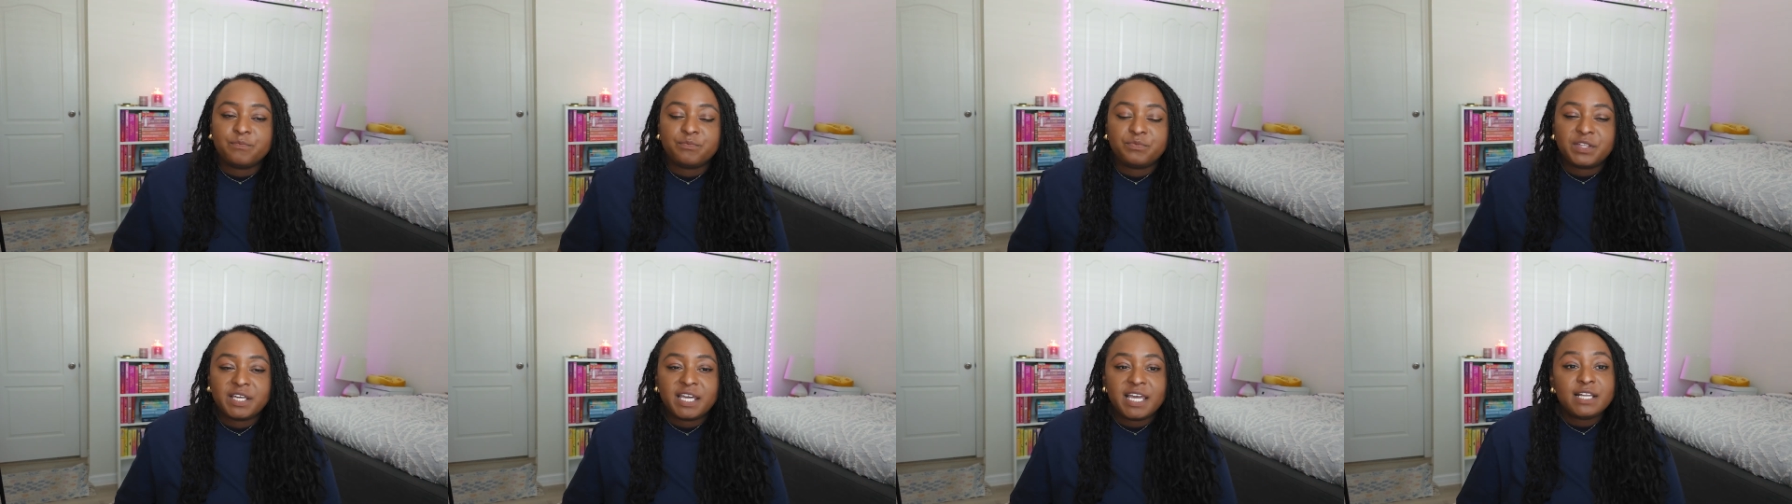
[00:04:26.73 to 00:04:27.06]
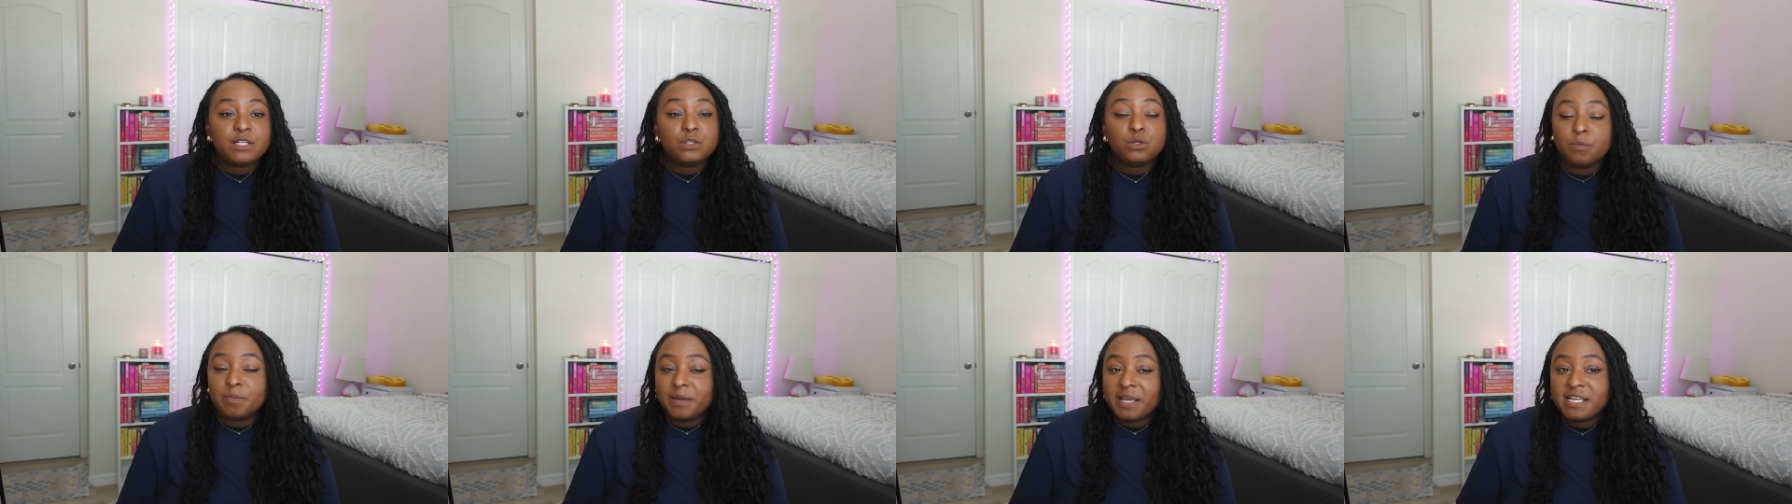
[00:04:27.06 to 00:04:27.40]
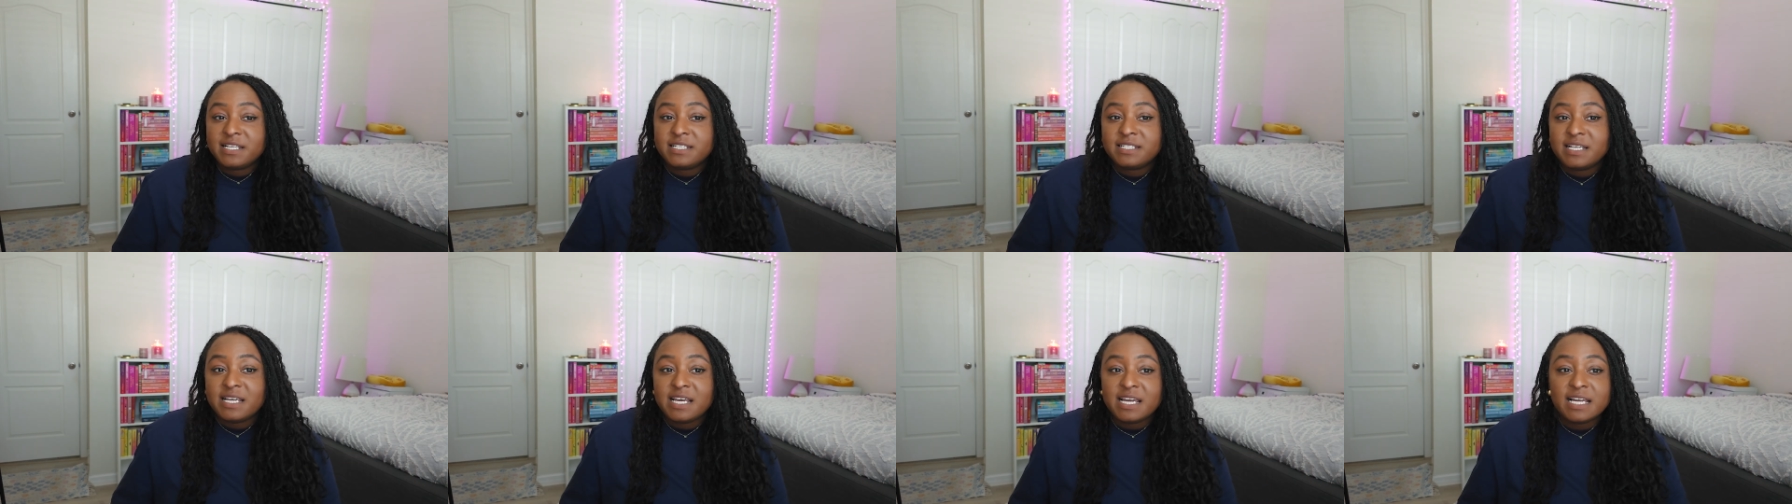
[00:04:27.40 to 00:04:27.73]
The Kindle
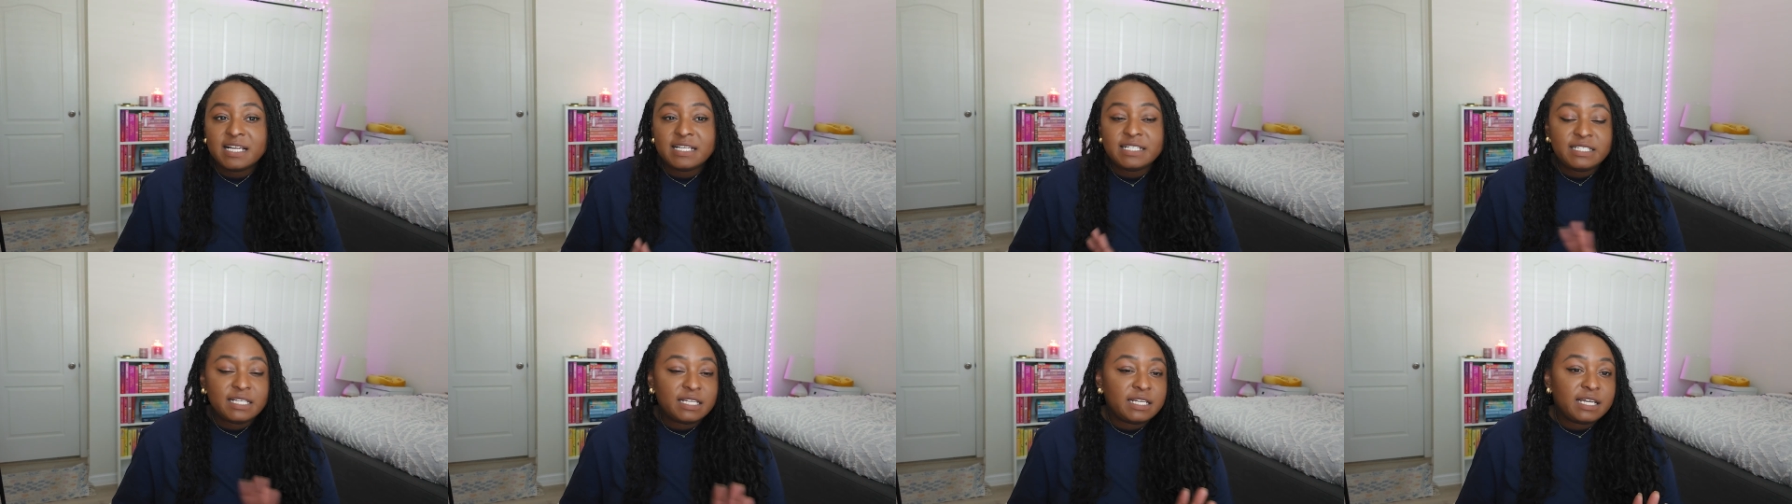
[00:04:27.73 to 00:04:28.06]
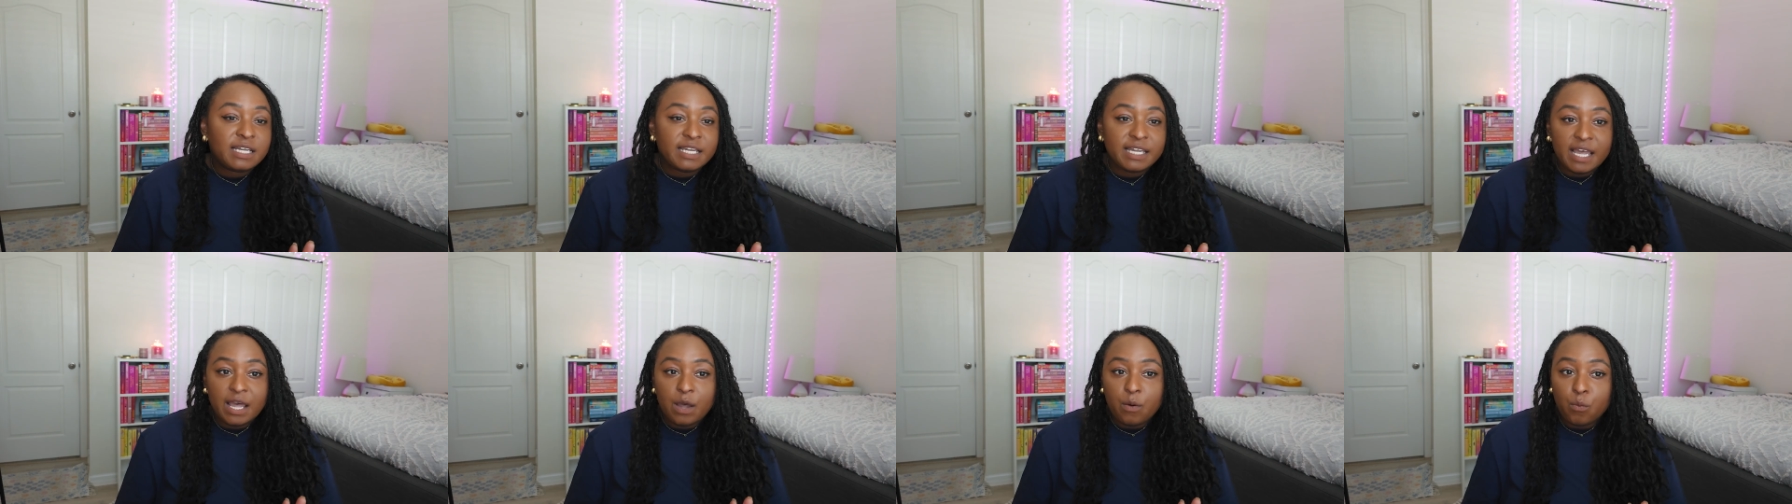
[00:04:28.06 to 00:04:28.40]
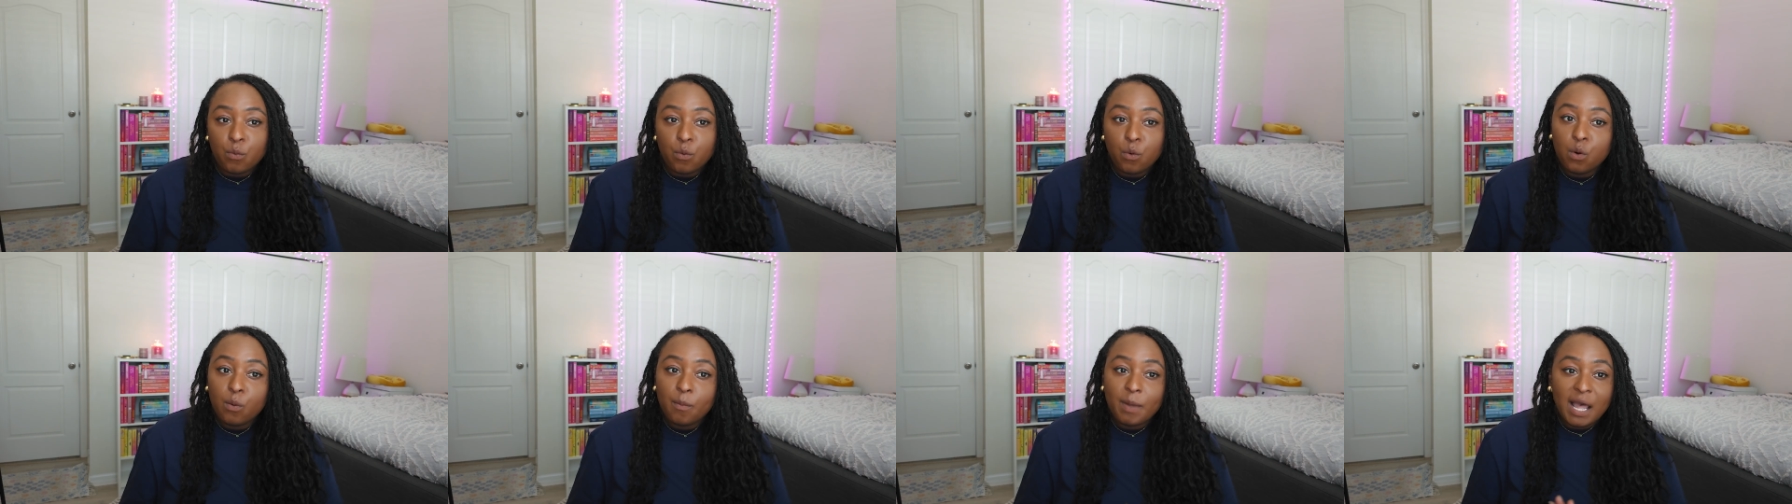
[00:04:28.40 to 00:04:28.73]
Basic didn't get
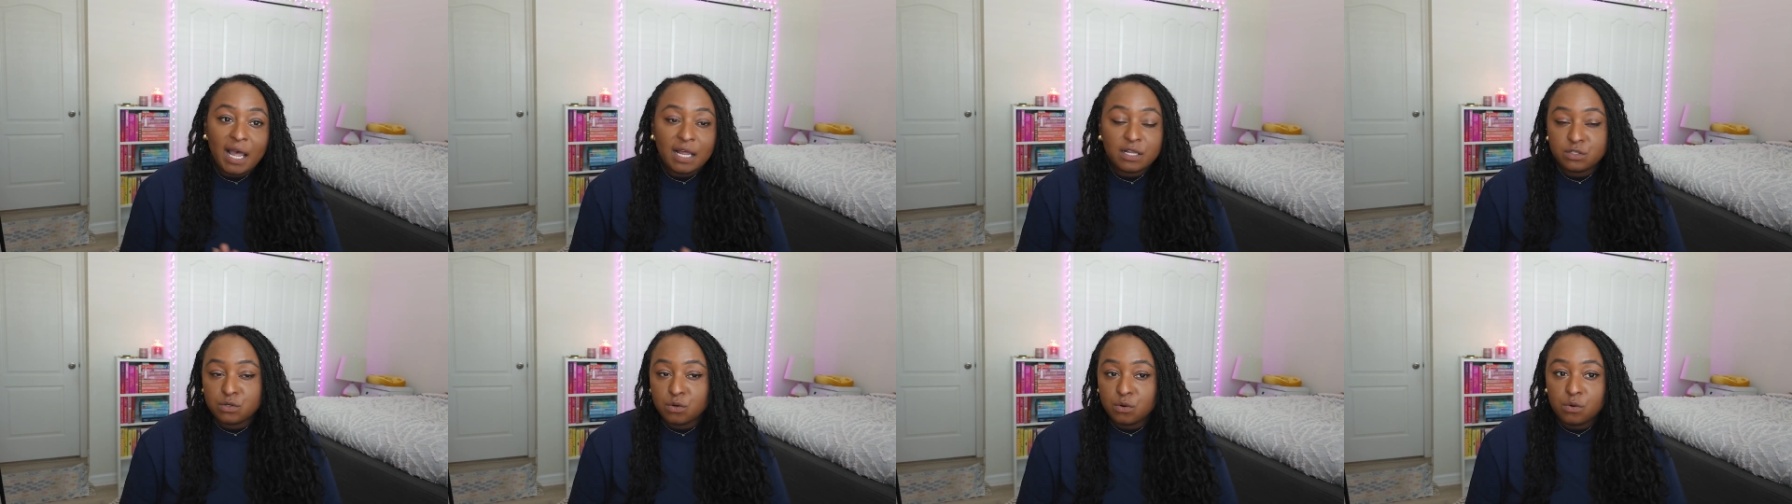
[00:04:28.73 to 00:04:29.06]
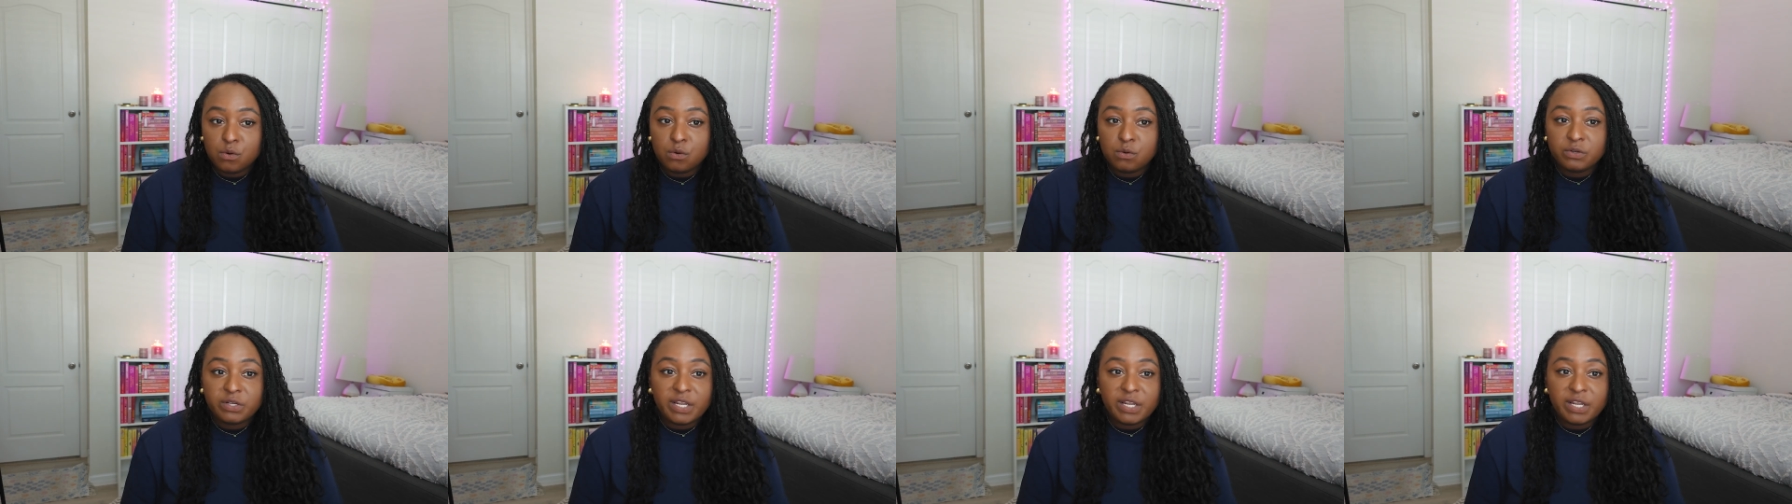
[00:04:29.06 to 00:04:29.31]
warm at all.